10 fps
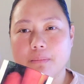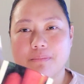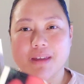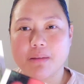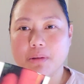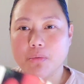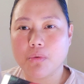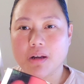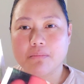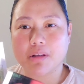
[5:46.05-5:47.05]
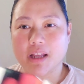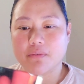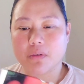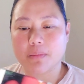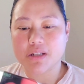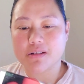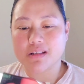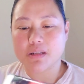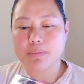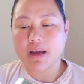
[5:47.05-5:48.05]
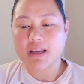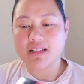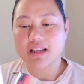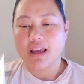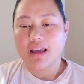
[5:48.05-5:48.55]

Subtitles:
Maybe one plant from each of these packets.